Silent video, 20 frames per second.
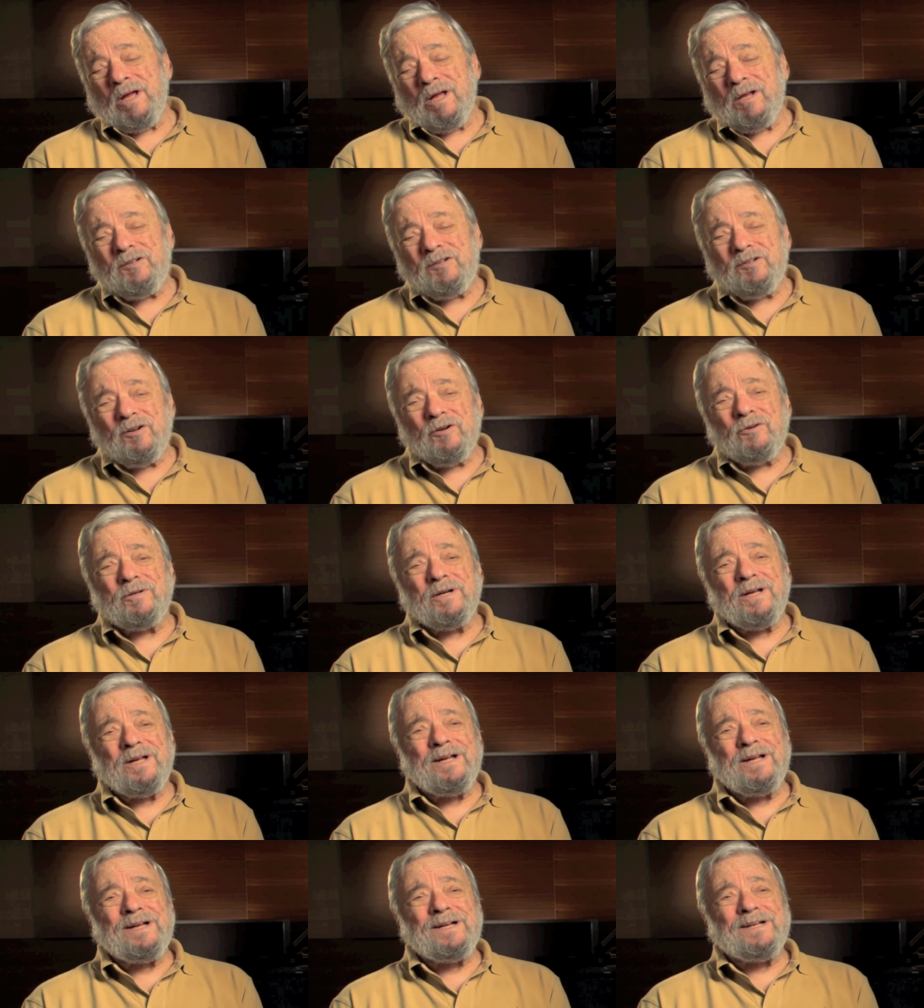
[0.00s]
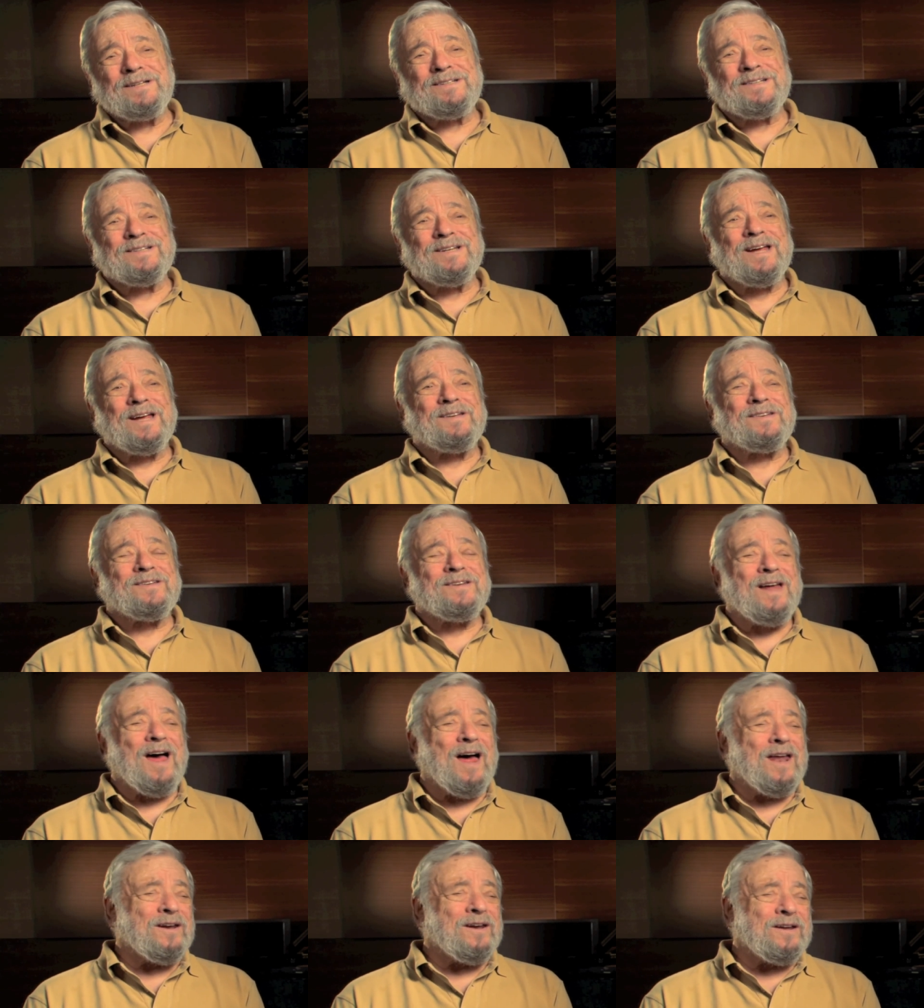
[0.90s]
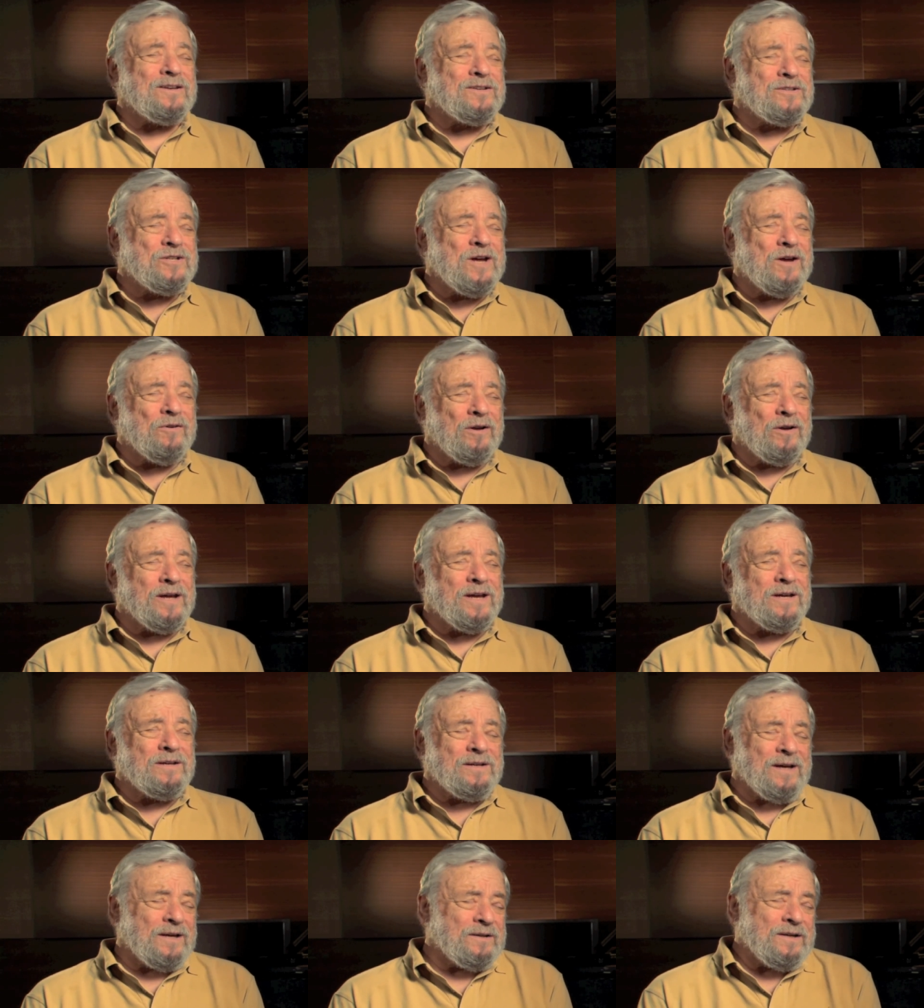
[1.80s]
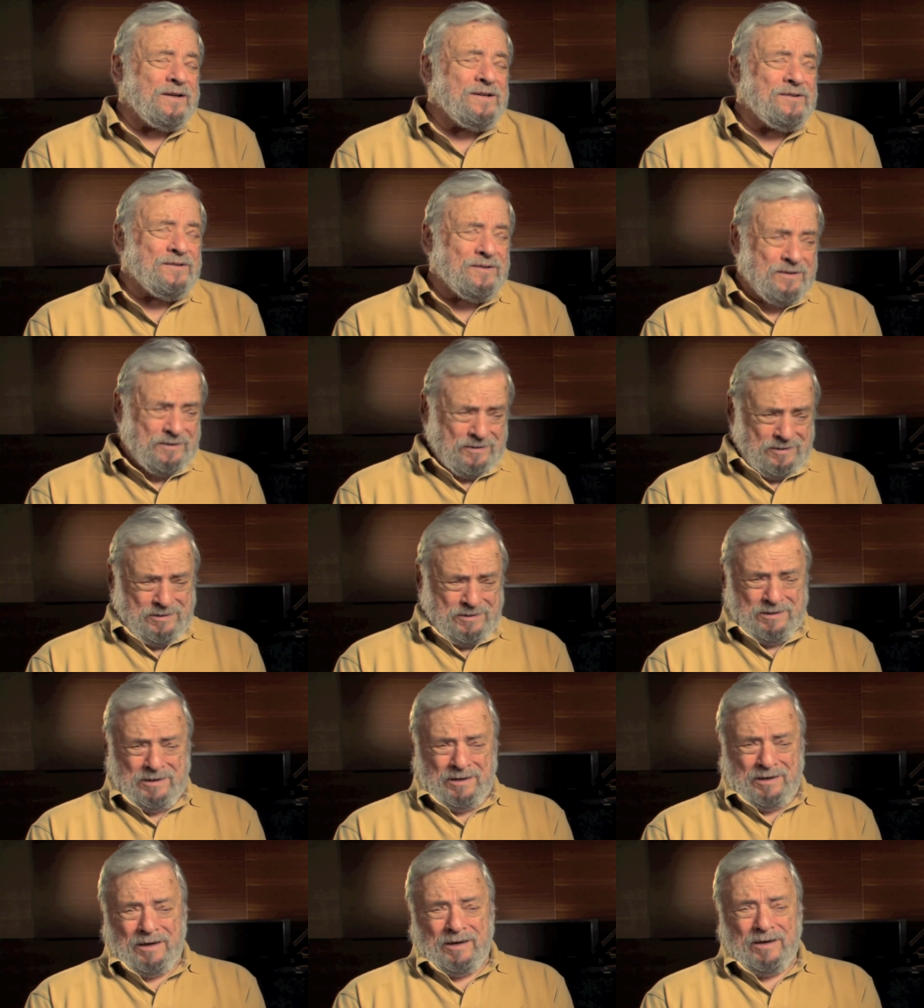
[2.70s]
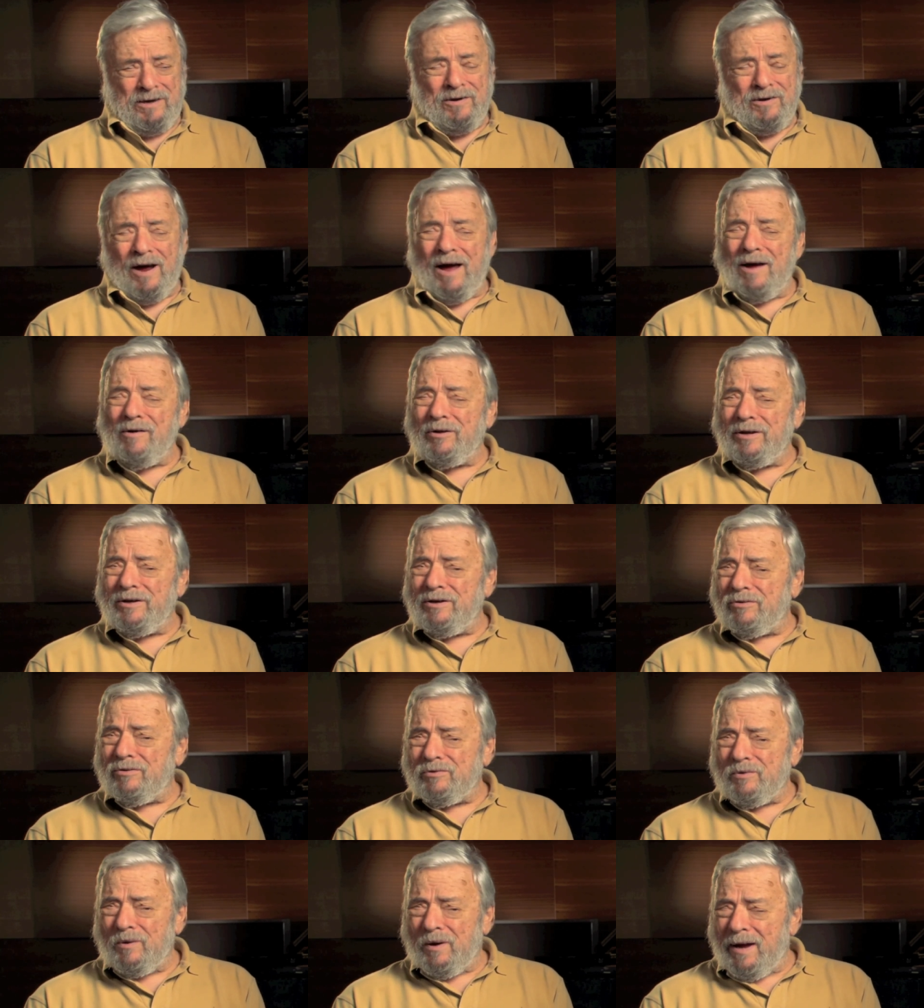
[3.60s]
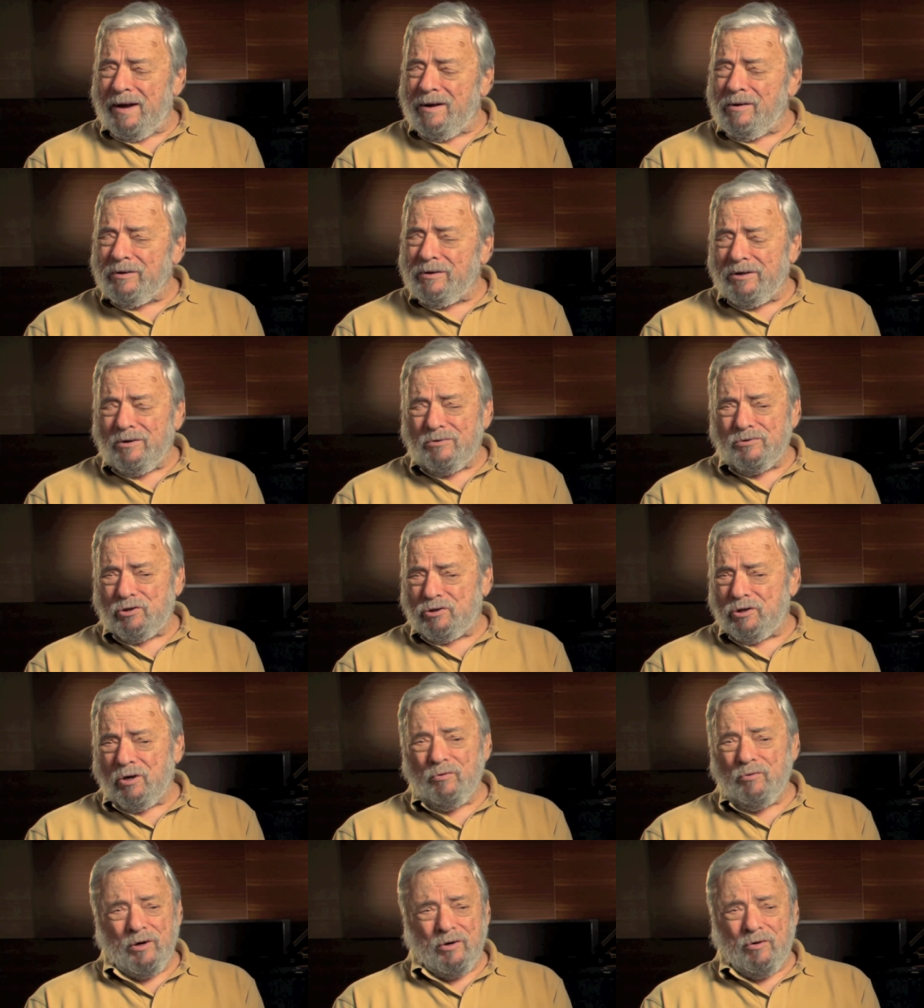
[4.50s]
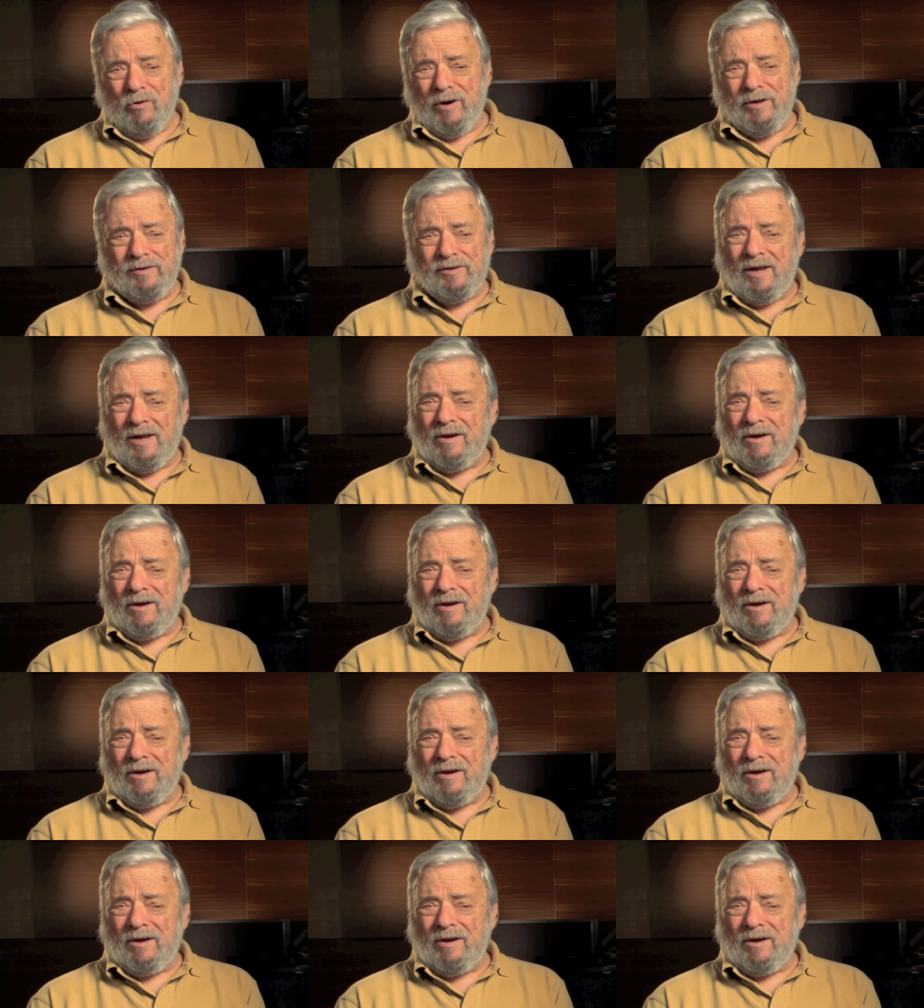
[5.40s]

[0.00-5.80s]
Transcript: so it's it's not generally at least you know, I only know I only know show recordings.